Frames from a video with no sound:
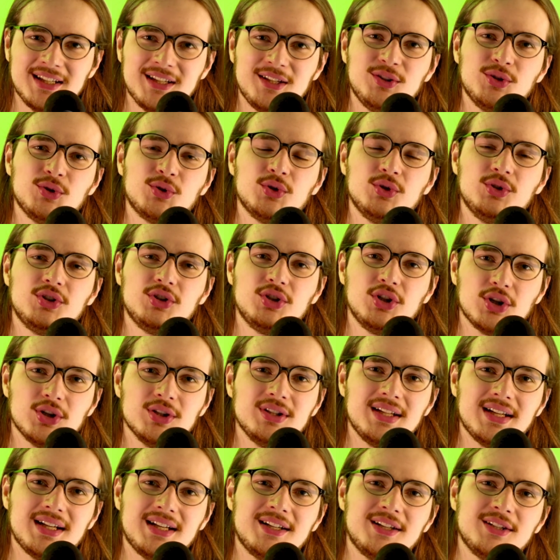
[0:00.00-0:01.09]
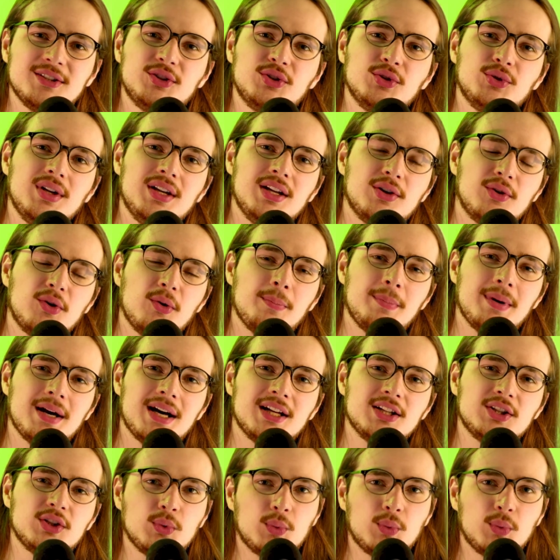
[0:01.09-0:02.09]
you could go there to hear about